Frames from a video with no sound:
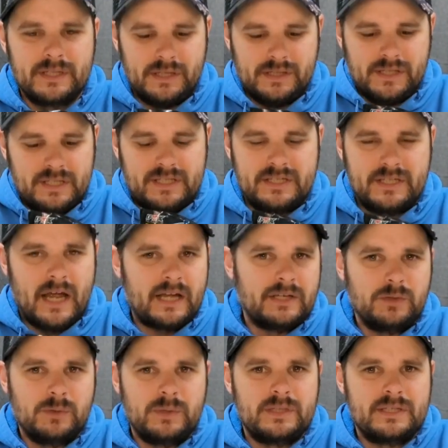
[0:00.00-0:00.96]
It just
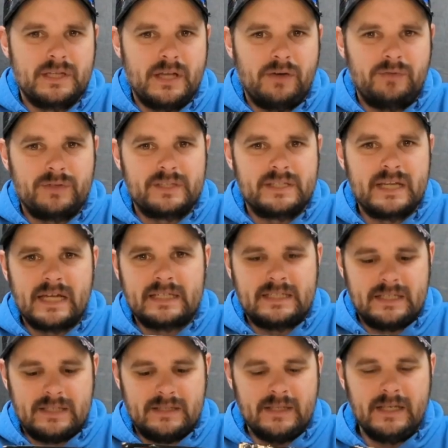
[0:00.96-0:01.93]
stuck to itself, it stuck
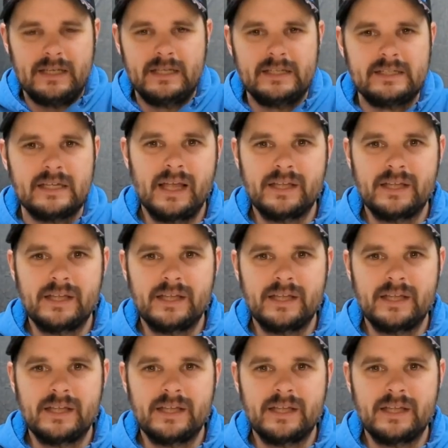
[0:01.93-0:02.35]
to things.